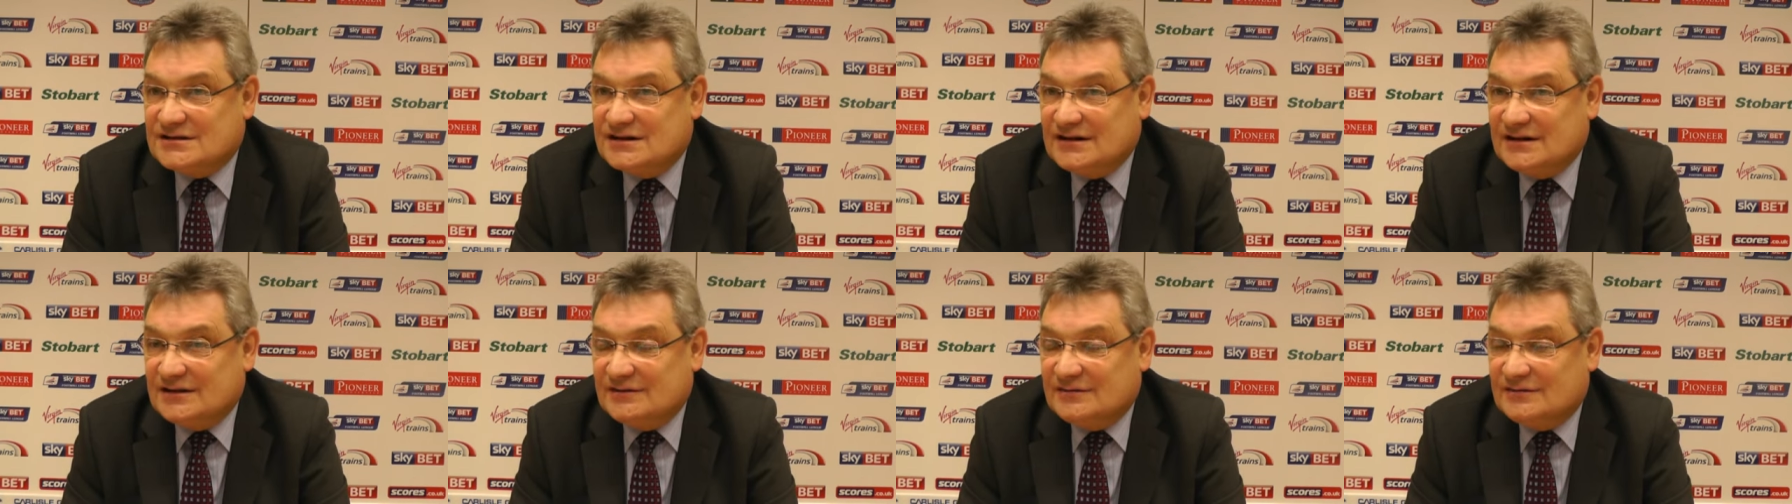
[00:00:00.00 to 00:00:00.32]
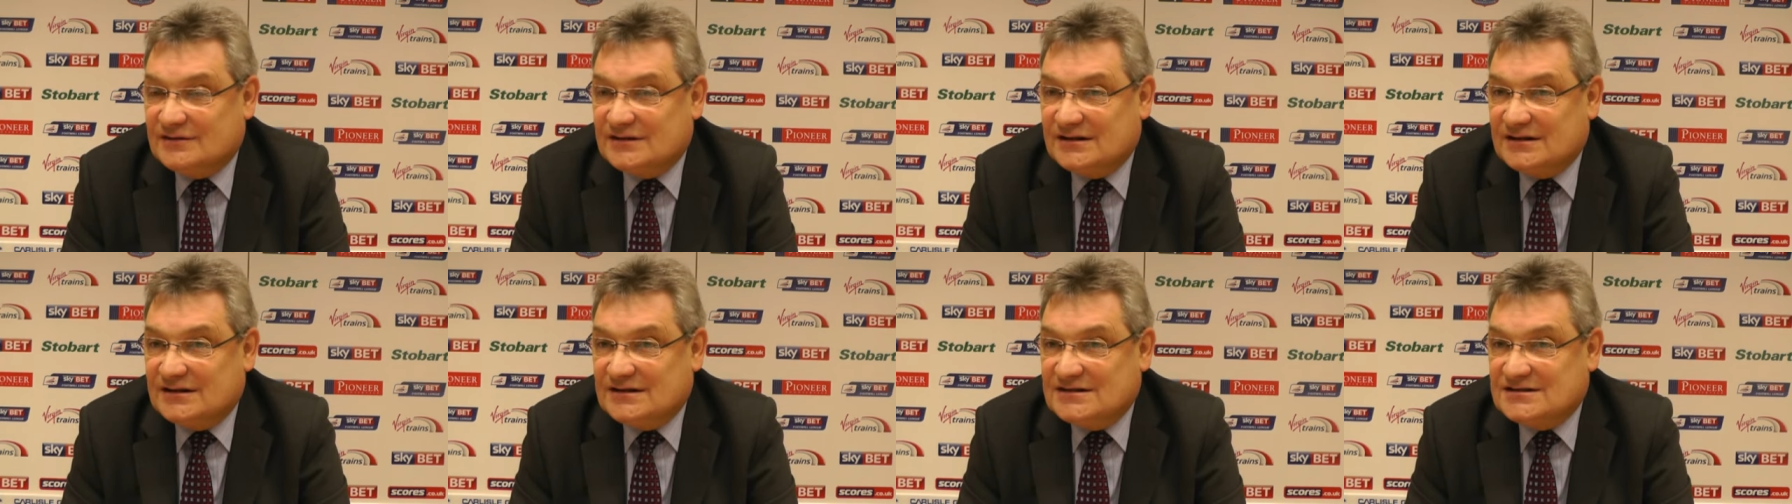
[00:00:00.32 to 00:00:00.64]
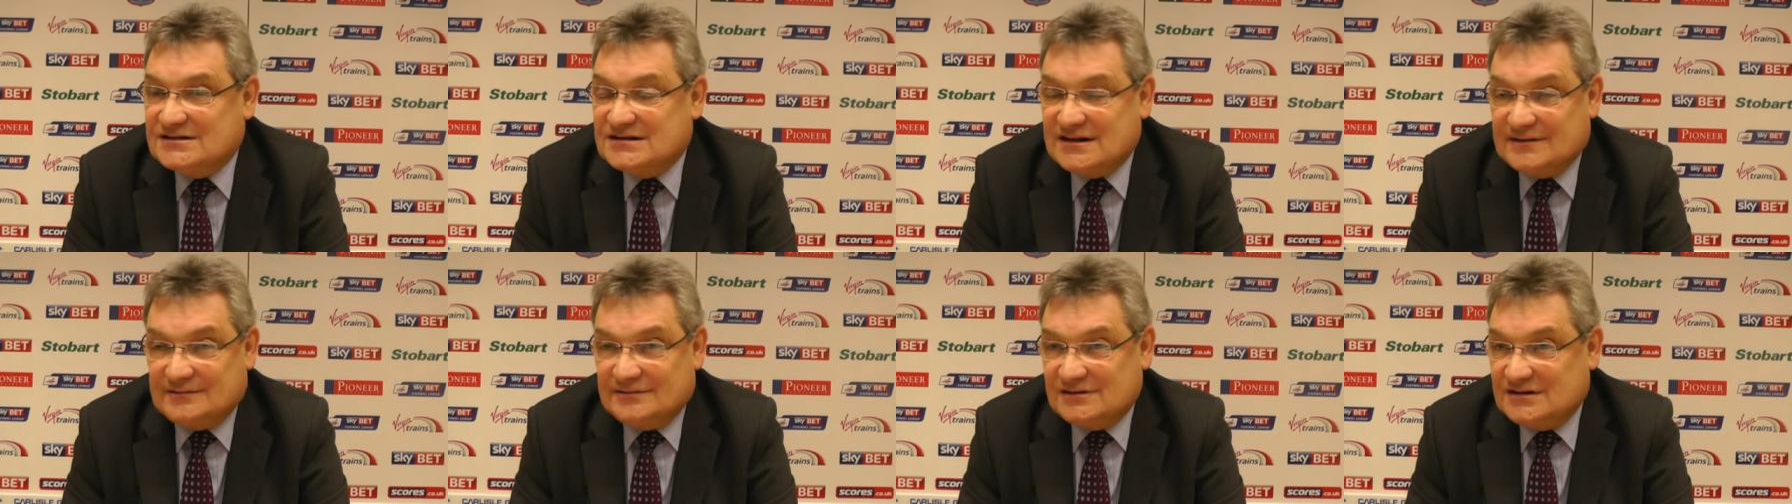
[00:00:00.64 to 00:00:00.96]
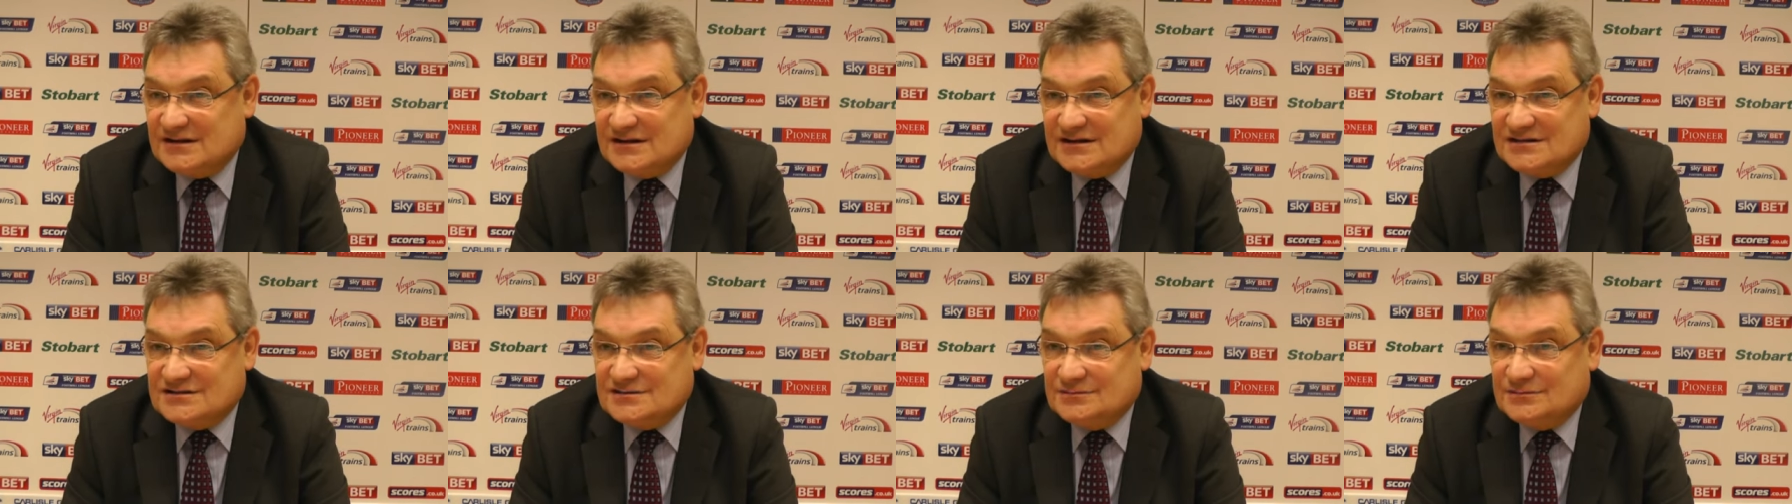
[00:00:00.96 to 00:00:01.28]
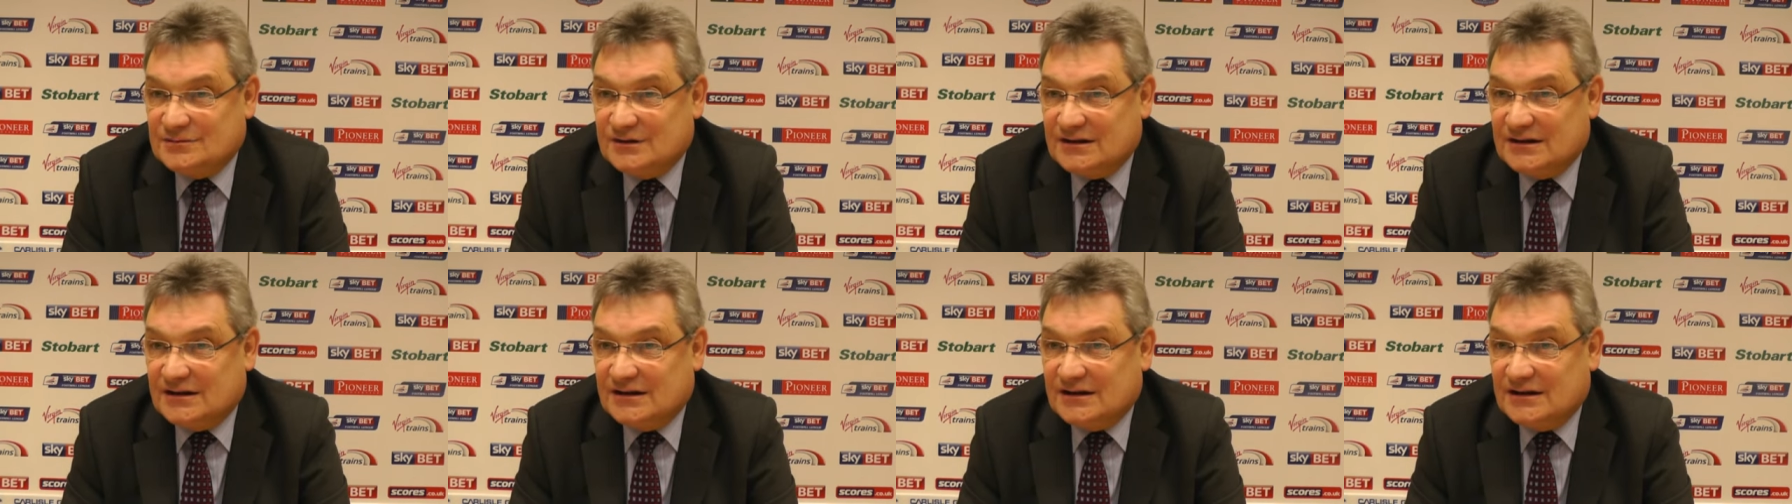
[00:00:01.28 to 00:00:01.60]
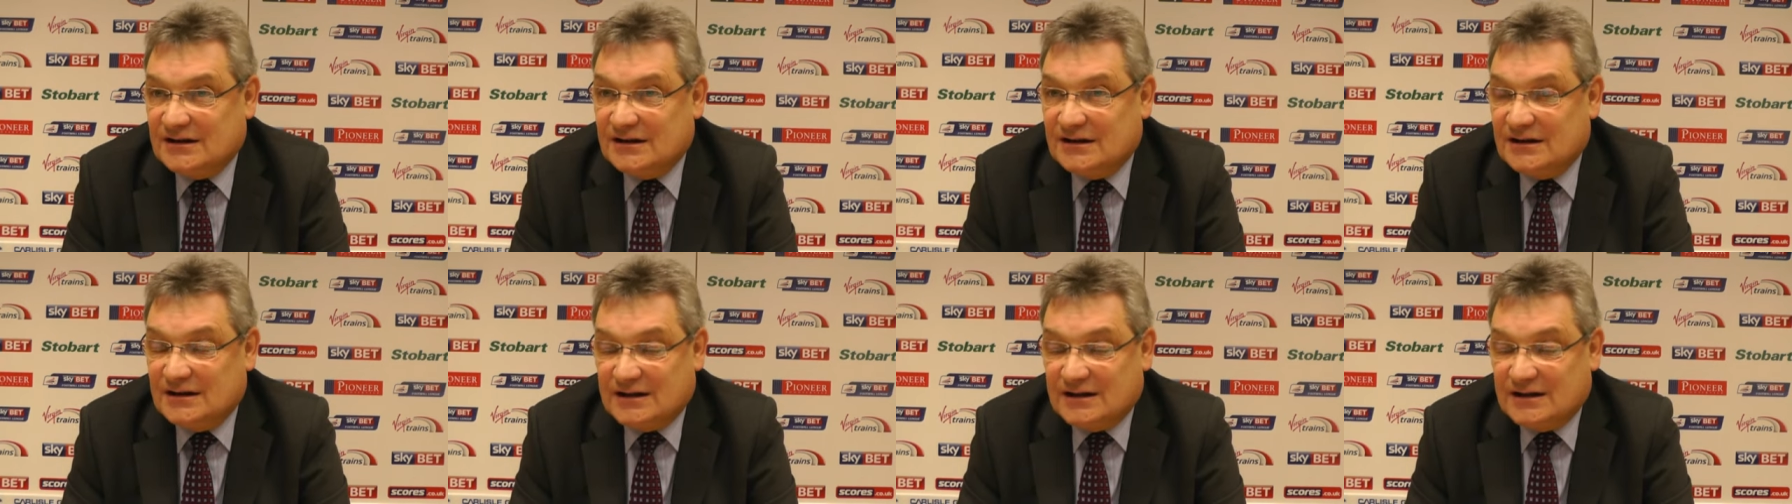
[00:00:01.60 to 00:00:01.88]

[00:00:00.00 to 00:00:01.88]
TV 7 days a week.